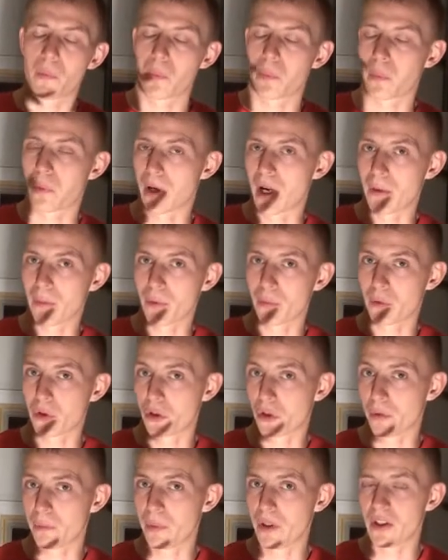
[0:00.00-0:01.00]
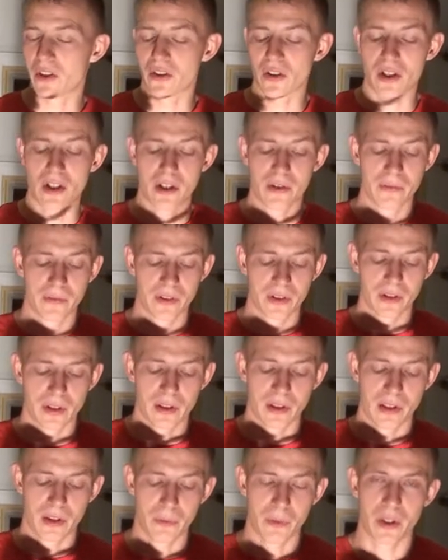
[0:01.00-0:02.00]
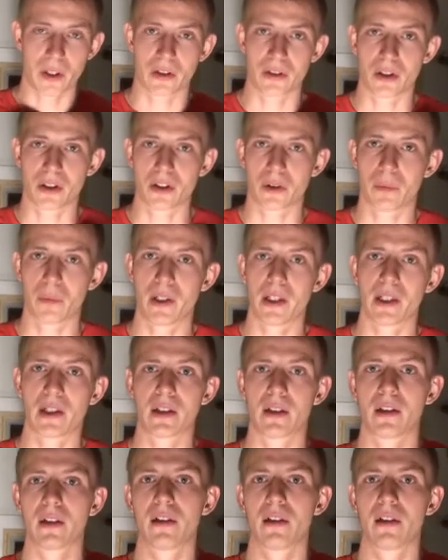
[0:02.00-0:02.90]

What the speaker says: problem should be solved. When I talked to Mike,